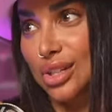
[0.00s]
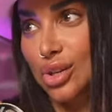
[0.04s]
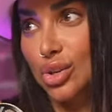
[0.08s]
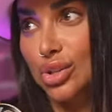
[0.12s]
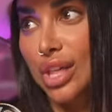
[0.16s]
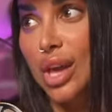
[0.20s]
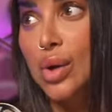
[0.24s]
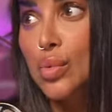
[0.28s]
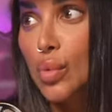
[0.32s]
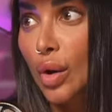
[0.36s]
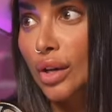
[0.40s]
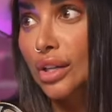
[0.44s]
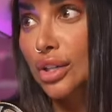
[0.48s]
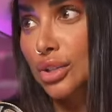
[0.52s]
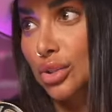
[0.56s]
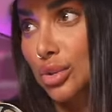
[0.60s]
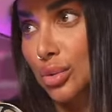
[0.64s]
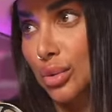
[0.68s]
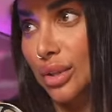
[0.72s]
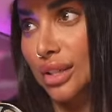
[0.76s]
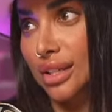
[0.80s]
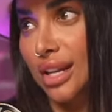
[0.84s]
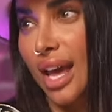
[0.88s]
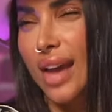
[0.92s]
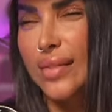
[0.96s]
You know, they want to
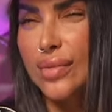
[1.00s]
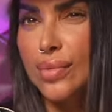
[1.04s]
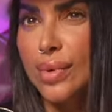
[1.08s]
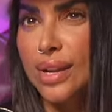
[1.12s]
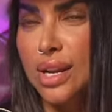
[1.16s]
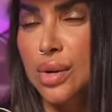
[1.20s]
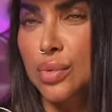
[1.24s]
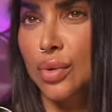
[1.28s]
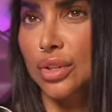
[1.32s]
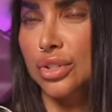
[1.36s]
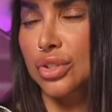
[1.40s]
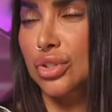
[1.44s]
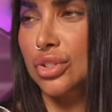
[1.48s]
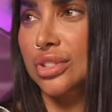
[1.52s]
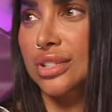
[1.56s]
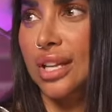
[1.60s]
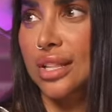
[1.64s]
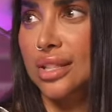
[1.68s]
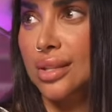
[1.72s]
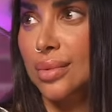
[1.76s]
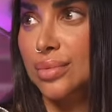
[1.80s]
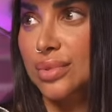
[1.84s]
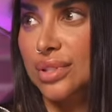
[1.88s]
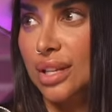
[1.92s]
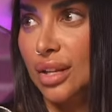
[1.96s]
do it. Everybody wants to
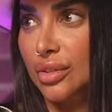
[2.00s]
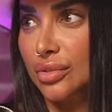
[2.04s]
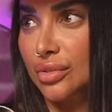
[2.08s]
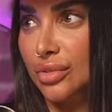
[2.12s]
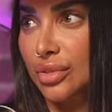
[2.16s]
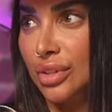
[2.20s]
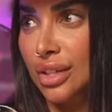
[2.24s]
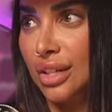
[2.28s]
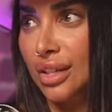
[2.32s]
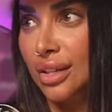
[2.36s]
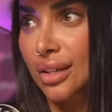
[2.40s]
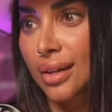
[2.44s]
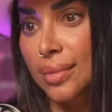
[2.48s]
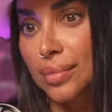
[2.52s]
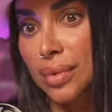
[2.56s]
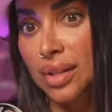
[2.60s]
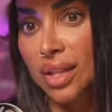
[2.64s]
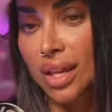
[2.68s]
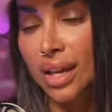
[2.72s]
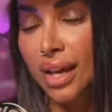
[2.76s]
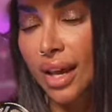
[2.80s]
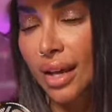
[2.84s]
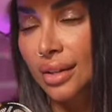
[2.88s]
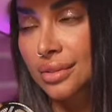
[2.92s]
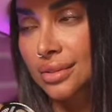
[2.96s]
set themselves free, but
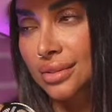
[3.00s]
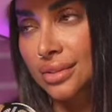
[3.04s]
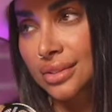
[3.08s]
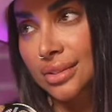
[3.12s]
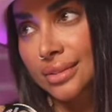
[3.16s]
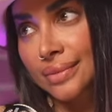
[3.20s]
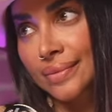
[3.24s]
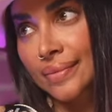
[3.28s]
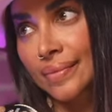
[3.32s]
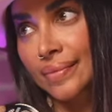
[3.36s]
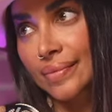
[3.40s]
they can't.